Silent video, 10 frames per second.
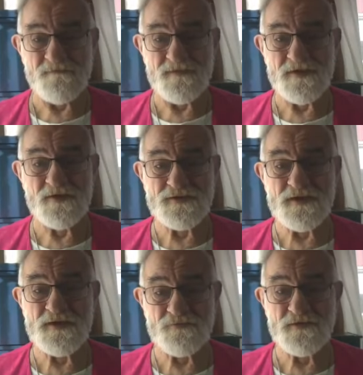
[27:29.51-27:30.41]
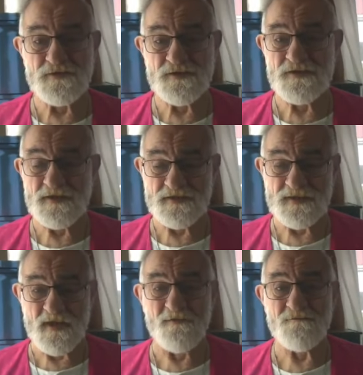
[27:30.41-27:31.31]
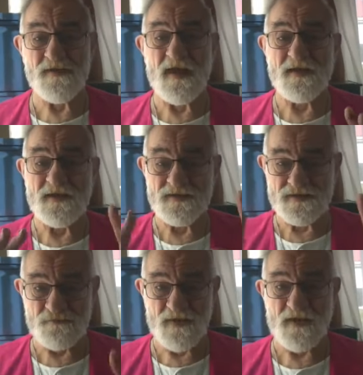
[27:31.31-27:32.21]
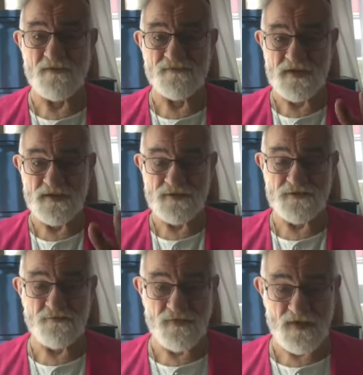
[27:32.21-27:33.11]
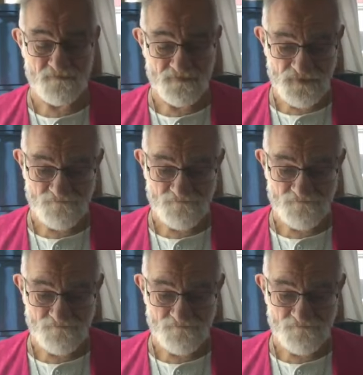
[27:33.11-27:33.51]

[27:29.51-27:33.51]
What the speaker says: because this vision has come and it's developed and it's developed.